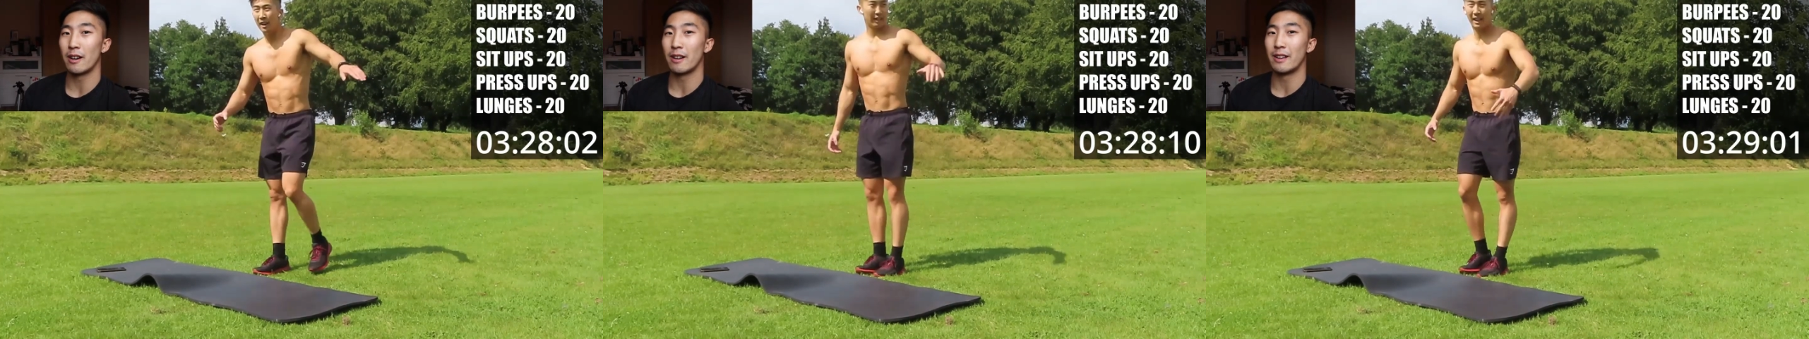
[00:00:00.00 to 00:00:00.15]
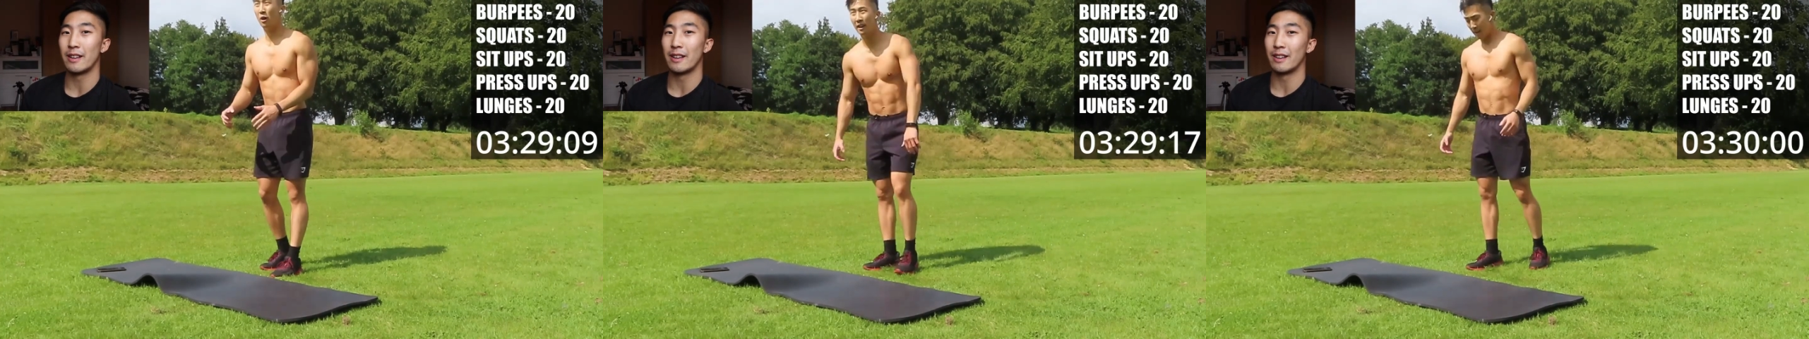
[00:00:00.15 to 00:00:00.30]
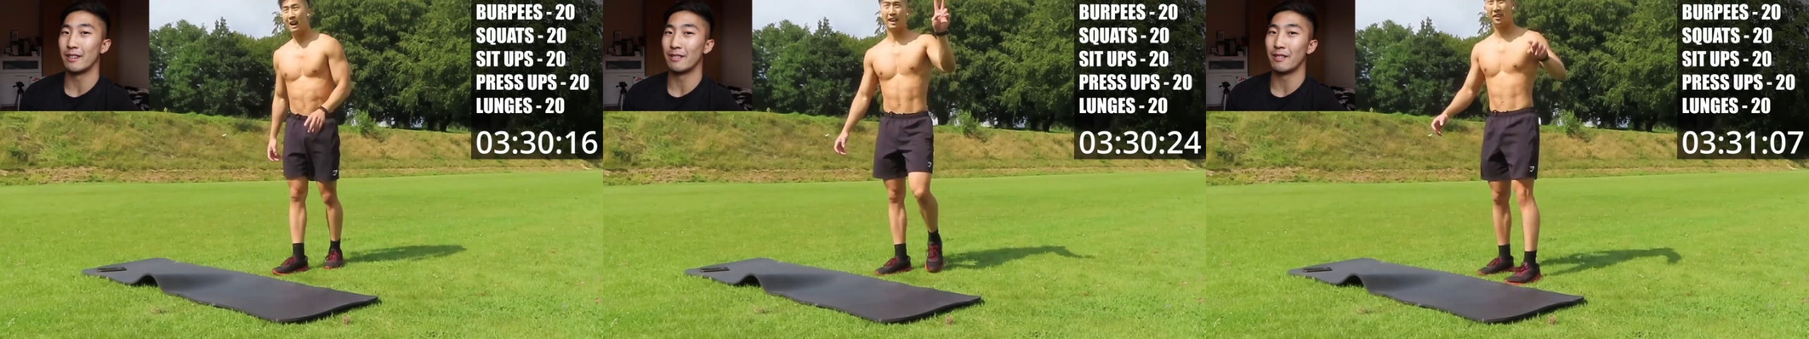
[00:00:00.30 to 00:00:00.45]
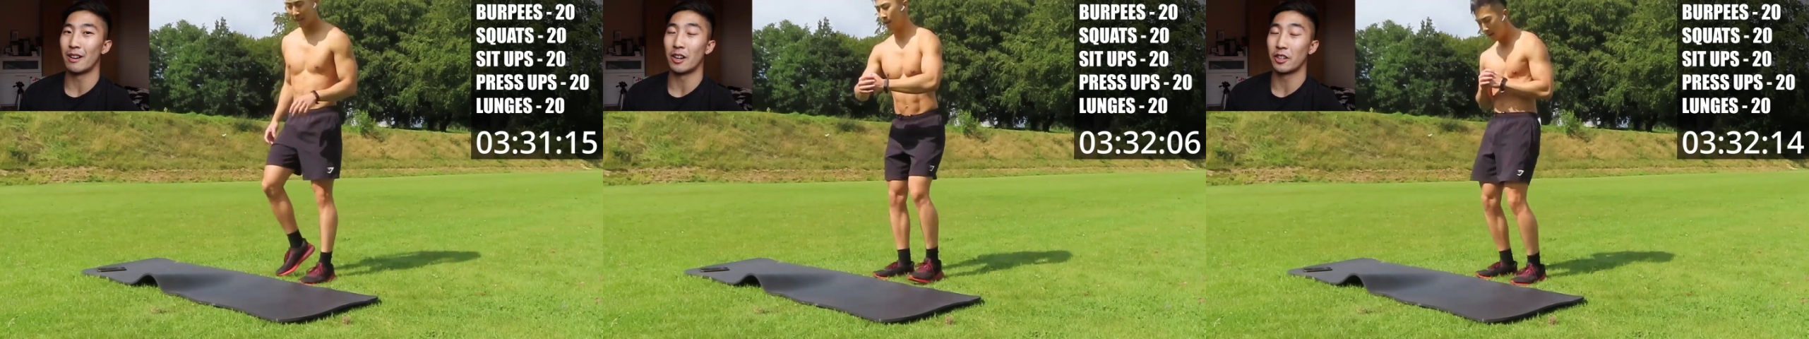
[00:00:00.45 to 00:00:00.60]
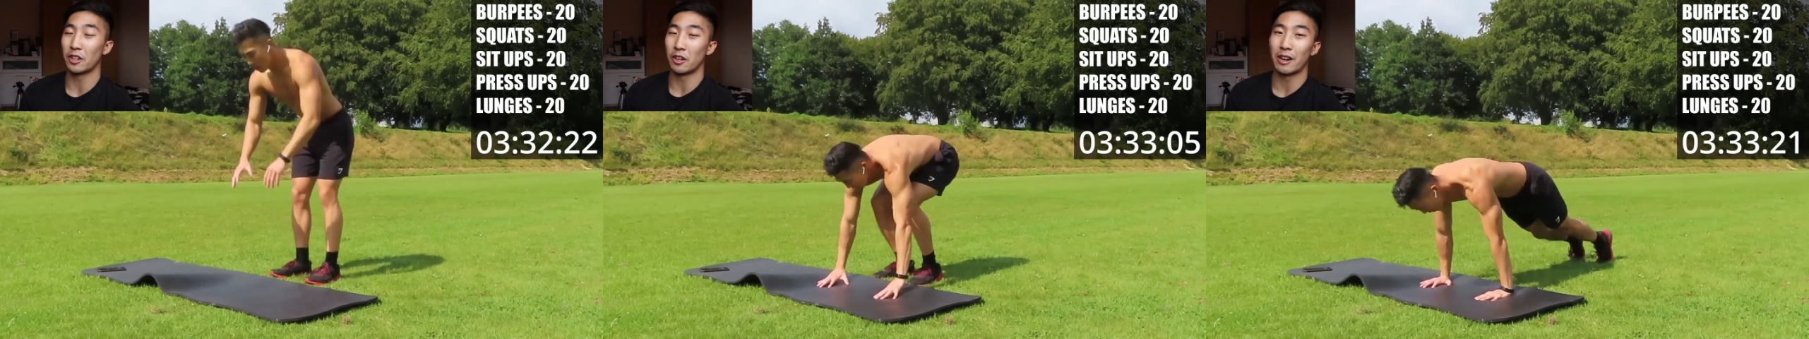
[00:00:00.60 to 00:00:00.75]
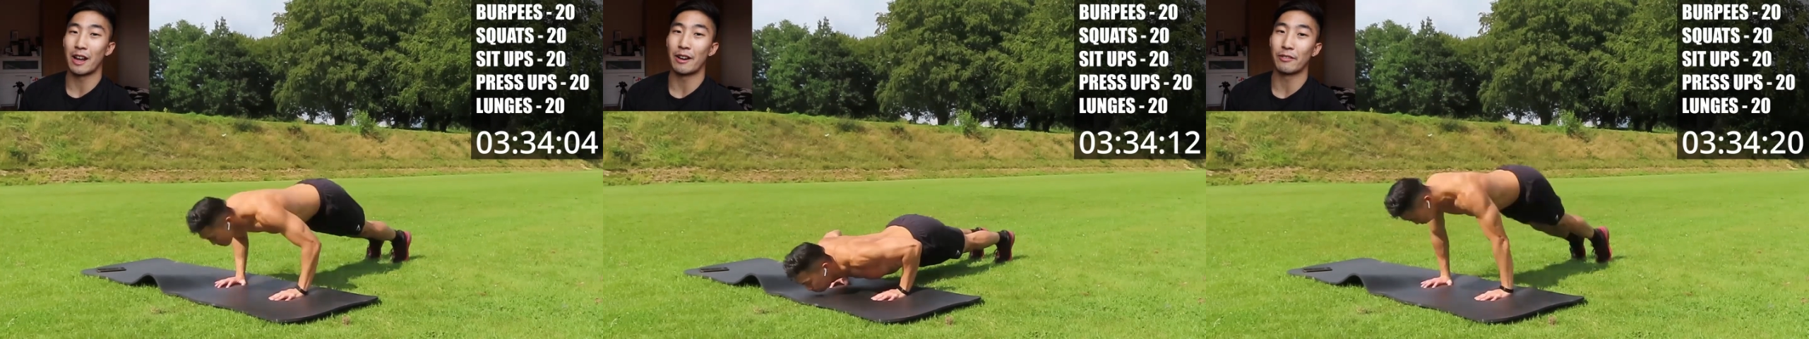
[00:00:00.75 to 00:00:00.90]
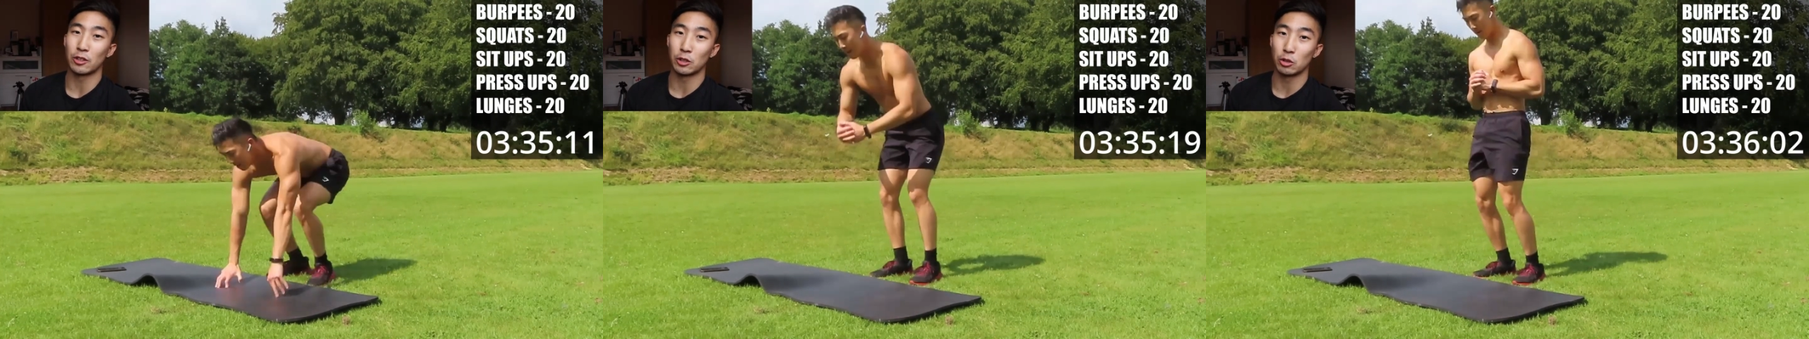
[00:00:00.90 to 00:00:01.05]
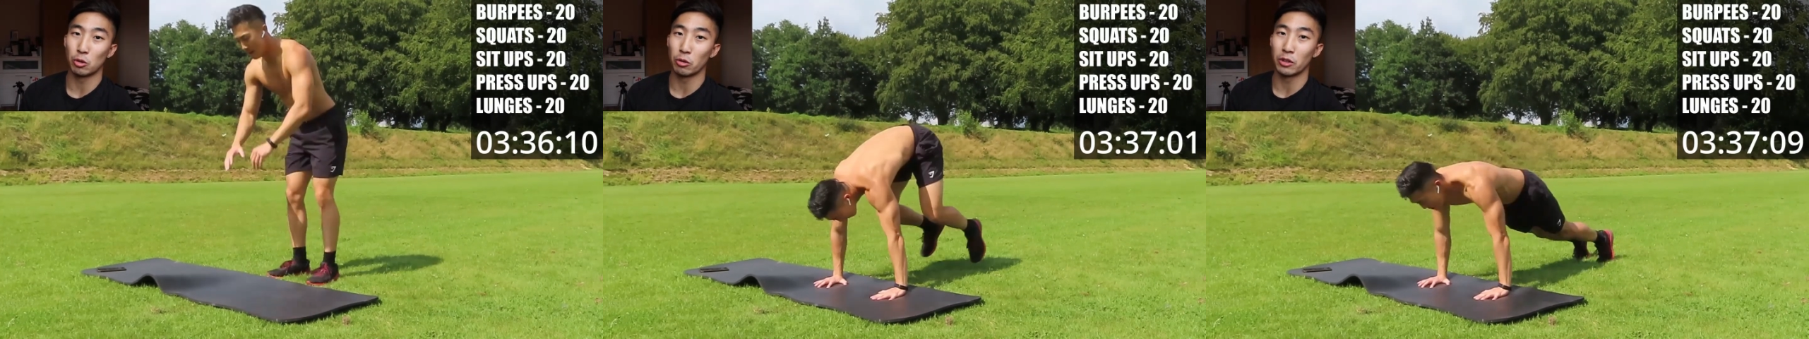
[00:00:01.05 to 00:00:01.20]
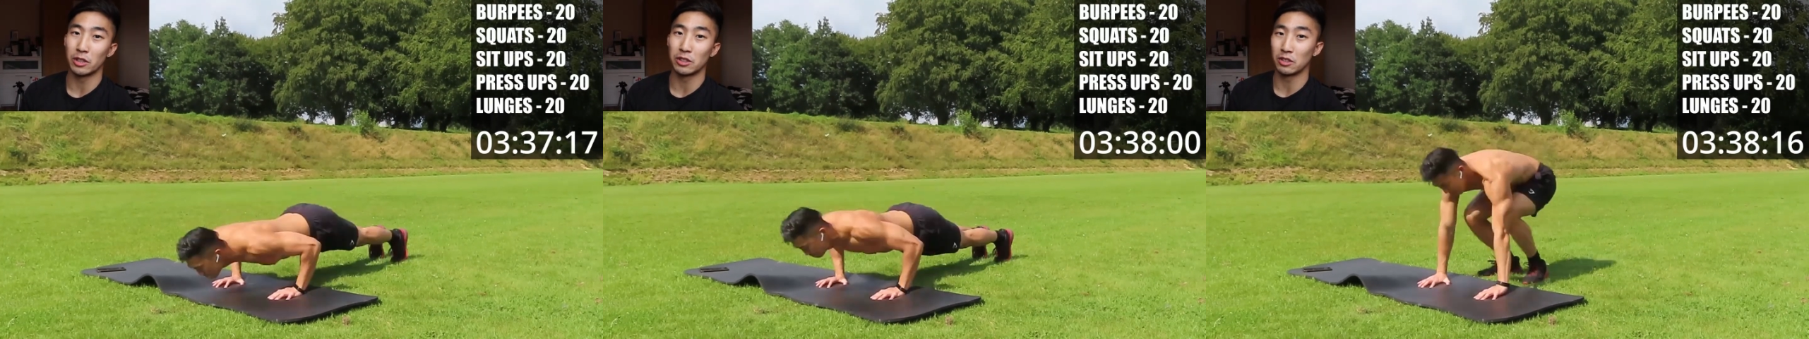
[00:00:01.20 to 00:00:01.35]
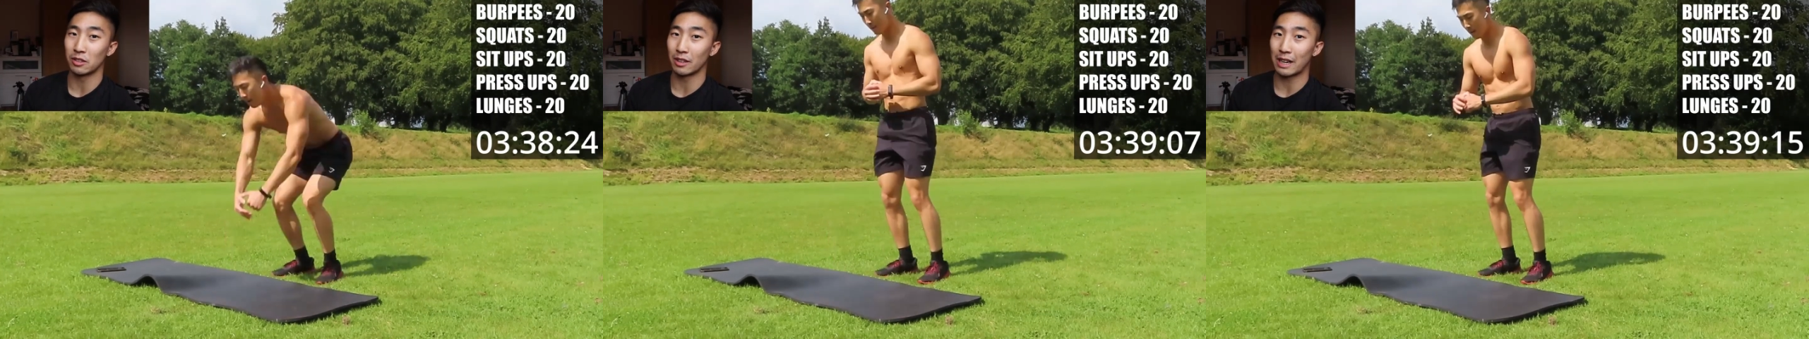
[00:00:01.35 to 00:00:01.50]
it, uh, I don't have to
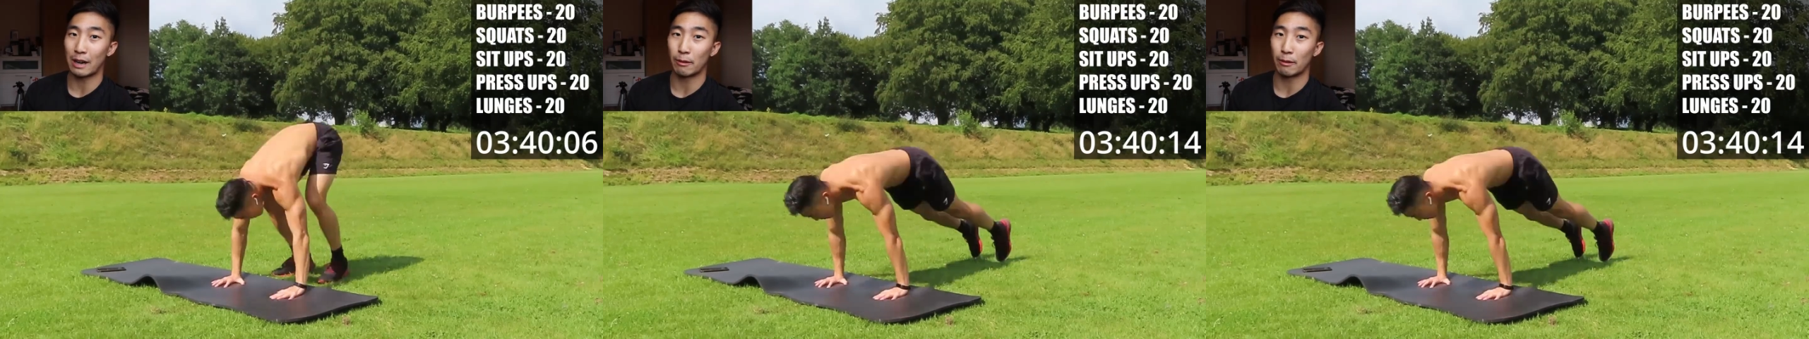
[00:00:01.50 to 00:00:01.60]
talk into the